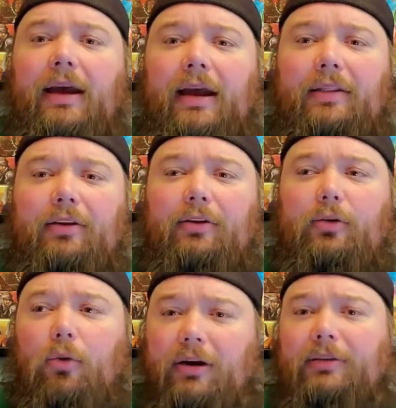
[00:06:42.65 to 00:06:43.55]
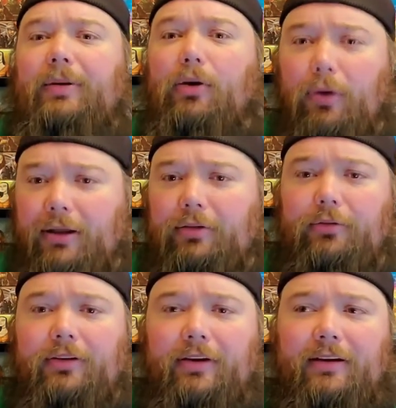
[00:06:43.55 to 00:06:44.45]
and they're going to be going
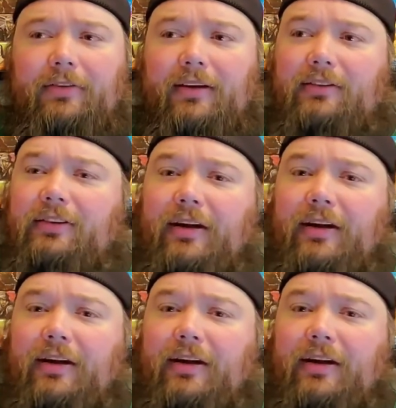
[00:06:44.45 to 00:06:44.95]
through their decks fast.